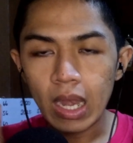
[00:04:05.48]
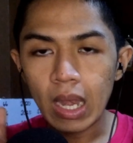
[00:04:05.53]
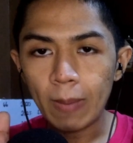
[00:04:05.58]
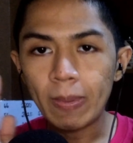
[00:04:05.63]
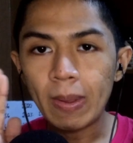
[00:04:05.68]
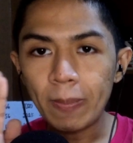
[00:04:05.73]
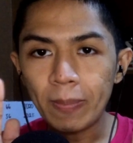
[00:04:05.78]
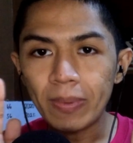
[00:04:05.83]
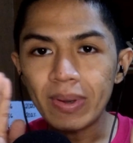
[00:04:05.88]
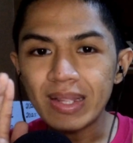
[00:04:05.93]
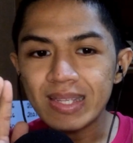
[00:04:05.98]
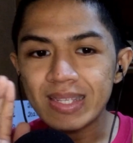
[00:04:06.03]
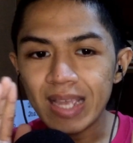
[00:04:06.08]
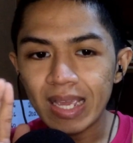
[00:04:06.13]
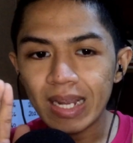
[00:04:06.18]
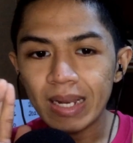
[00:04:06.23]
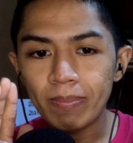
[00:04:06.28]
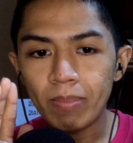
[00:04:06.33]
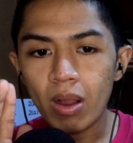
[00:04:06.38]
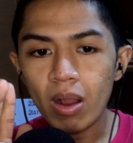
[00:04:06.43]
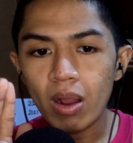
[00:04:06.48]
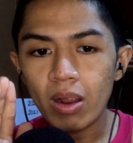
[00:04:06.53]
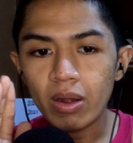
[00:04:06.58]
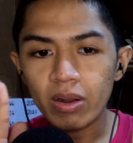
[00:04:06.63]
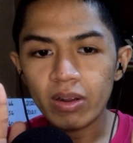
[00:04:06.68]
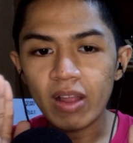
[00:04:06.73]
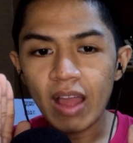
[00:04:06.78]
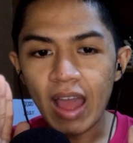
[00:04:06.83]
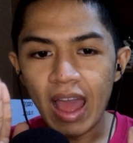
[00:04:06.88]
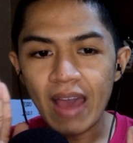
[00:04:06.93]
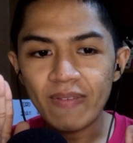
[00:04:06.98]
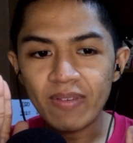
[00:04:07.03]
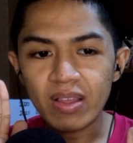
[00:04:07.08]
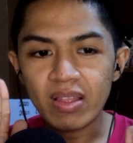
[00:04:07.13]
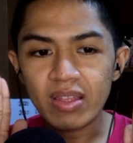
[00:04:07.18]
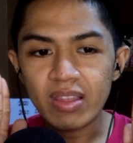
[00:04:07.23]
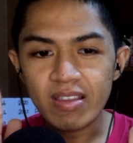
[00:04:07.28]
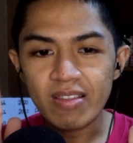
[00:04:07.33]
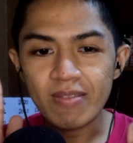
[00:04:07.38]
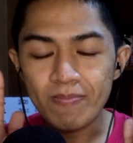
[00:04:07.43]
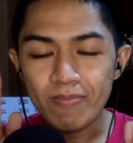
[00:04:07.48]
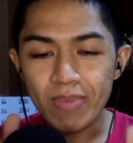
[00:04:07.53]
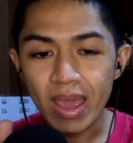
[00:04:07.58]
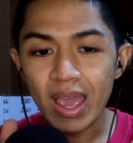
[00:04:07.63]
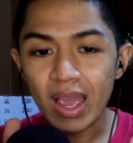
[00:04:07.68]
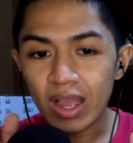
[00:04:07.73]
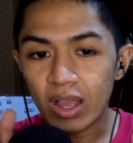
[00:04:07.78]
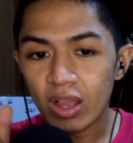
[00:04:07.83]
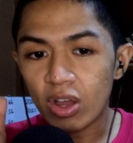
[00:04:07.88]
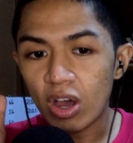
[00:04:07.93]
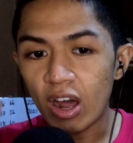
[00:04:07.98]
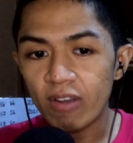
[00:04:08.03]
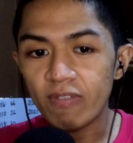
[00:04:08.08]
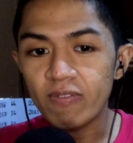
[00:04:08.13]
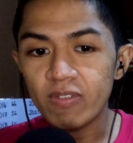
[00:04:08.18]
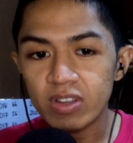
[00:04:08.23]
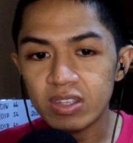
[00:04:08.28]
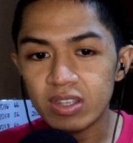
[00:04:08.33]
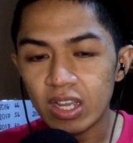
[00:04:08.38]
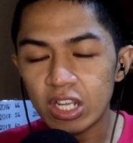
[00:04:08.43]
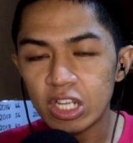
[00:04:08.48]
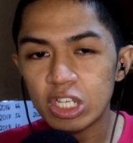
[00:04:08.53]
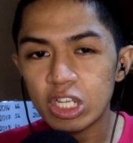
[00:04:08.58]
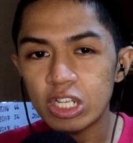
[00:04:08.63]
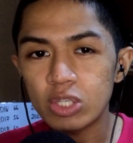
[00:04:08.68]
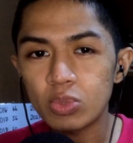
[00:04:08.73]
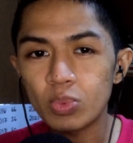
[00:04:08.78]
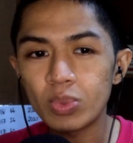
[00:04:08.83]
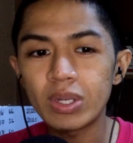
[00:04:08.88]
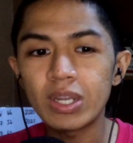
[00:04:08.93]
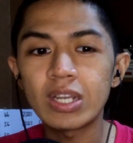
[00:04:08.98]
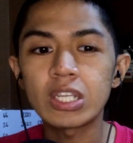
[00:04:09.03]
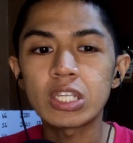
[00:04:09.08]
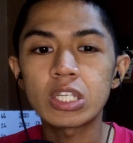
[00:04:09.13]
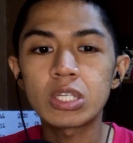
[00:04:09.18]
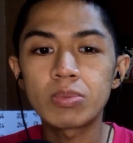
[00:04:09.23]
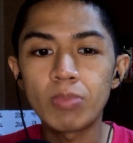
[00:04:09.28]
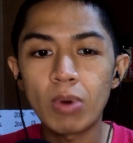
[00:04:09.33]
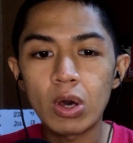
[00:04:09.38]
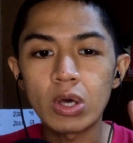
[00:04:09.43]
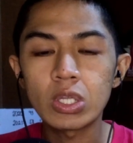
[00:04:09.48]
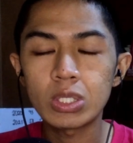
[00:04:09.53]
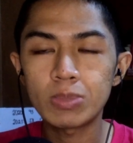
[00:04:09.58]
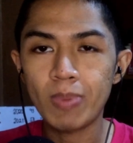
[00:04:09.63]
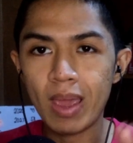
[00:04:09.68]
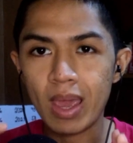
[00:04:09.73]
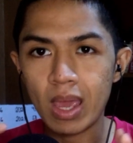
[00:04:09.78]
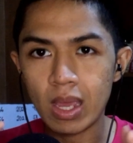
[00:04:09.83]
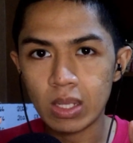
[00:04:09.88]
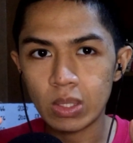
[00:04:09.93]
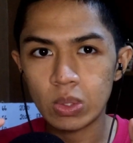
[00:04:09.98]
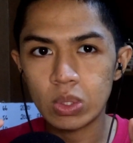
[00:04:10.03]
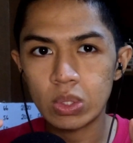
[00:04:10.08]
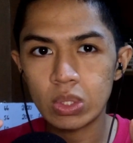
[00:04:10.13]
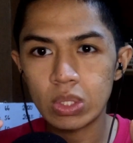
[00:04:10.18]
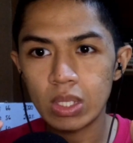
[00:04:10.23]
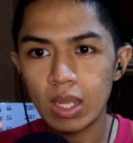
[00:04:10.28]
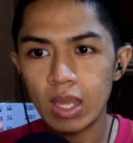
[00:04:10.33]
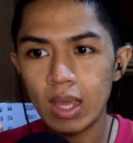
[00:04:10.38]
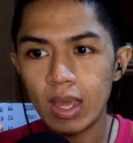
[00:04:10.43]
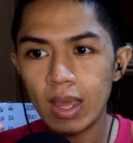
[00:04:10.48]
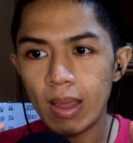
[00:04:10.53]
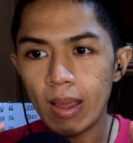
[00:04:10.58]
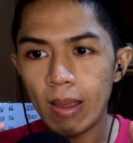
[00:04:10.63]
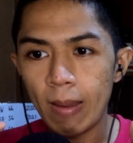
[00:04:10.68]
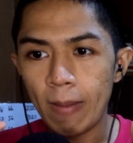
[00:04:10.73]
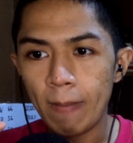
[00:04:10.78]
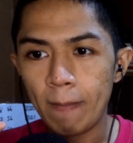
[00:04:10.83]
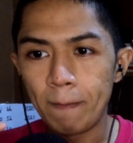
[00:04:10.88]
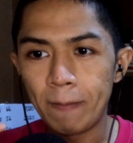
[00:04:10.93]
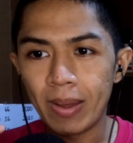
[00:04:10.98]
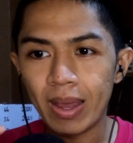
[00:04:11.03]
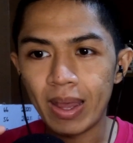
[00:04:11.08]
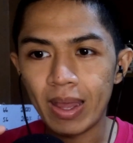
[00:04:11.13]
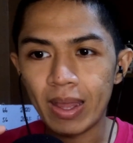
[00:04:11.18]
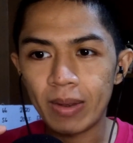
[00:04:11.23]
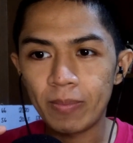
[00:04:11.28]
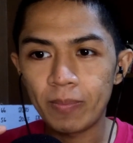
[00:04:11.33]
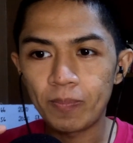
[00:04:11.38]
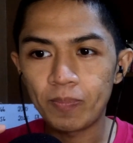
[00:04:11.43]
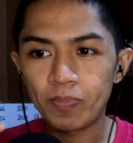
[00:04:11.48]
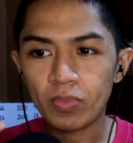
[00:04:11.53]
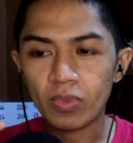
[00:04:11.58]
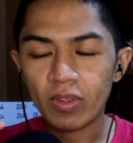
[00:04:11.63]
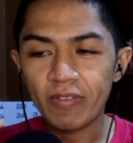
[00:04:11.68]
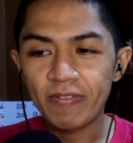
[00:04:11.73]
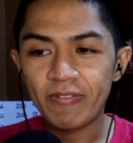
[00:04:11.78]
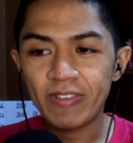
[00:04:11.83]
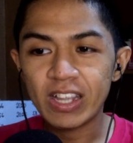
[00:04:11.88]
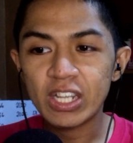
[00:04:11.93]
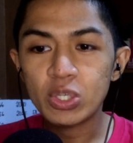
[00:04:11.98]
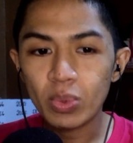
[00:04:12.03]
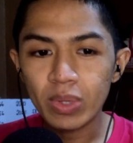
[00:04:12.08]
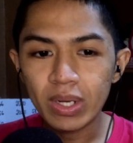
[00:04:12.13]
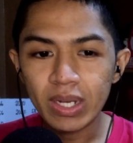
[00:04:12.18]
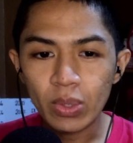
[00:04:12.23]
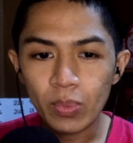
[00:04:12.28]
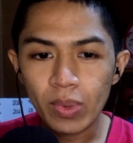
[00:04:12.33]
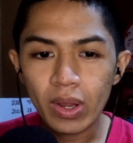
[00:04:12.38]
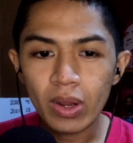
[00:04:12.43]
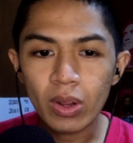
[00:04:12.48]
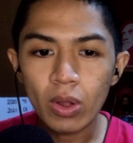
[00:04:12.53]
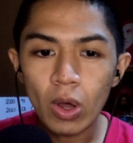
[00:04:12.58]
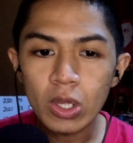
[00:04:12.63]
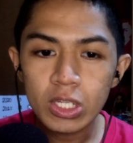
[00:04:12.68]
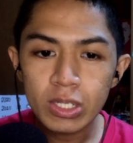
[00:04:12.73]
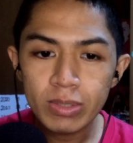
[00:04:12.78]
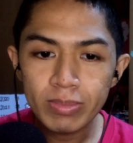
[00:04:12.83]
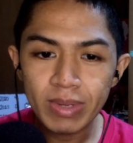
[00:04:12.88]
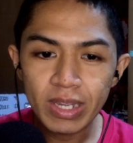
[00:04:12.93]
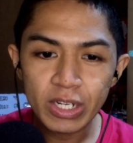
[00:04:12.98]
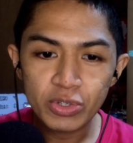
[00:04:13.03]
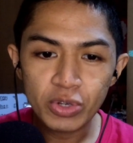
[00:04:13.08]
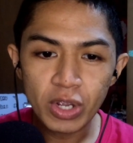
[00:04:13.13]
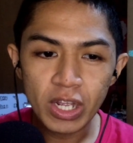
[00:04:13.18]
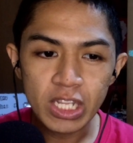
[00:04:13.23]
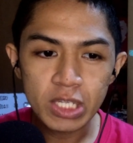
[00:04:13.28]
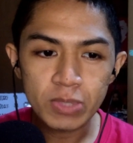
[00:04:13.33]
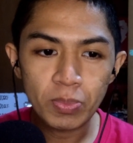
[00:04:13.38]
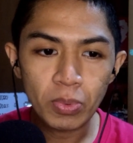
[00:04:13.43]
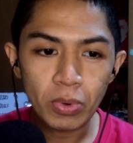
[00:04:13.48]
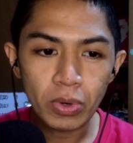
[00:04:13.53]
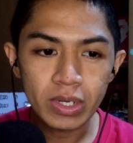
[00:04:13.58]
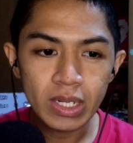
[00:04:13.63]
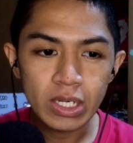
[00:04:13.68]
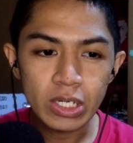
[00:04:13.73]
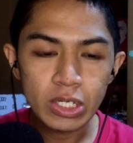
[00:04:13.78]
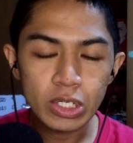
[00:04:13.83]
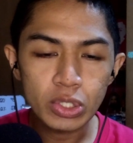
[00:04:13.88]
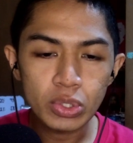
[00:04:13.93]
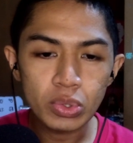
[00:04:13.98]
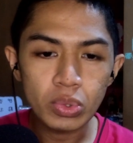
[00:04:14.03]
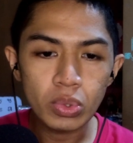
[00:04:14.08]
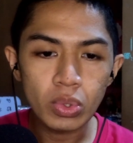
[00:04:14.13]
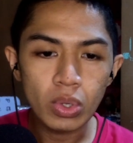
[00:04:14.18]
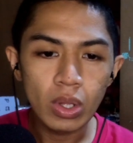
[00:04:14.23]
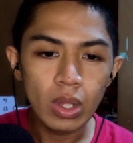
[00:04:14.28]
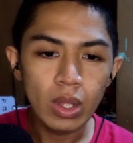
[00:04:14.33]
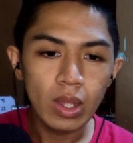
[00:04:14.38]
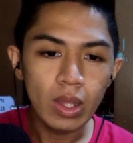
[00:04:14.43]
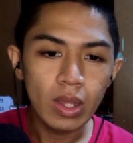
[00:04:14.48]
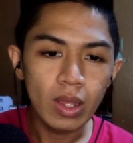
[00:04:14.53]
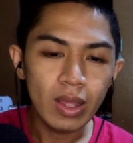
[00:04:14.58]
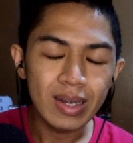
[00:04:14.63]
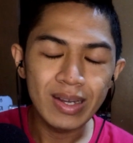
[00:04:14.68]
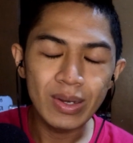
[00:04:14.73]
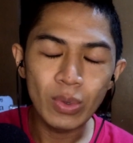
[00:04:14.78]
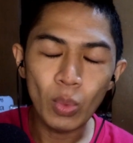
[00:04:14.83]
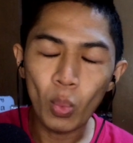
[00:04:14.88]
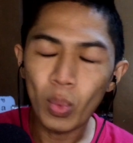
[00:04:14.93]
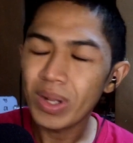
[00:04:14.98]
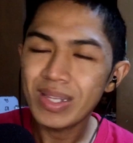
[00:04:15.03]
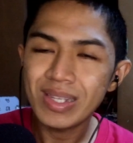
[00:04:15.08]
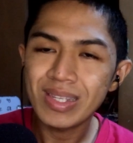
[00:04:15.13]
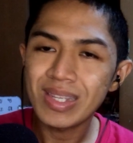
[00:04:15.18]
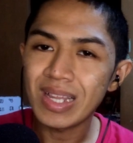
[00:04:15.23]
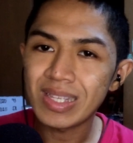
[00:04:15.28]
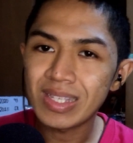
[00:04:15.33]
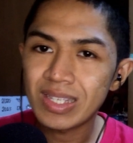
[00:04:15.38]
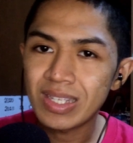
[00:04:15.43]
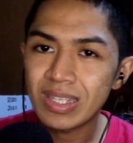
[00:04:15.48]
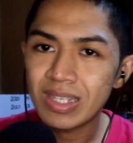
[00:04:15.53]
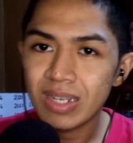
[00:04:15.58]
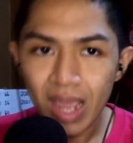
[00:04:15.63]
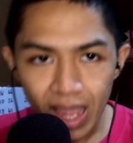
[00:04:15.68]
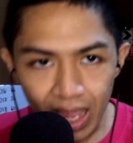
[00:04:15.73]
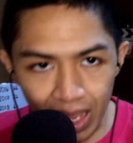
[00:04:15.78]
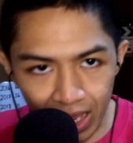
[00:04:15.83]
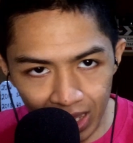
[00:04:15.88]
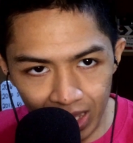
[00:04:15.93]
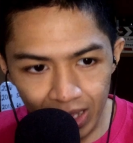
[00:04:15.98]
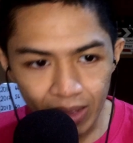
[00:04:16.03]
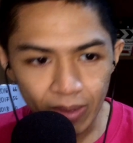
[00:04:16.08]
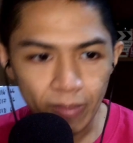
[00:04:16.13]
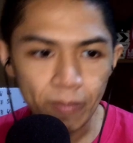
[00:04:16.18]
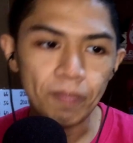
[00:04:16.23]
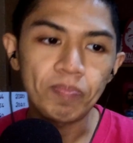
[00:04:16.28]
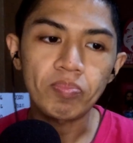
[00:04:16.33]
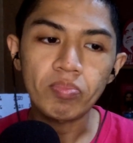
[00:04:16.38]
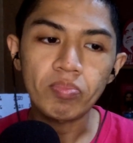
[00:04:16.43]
And the people inside the barn are having these big conversations within a small space. But visually, we are also being transported to what's at stake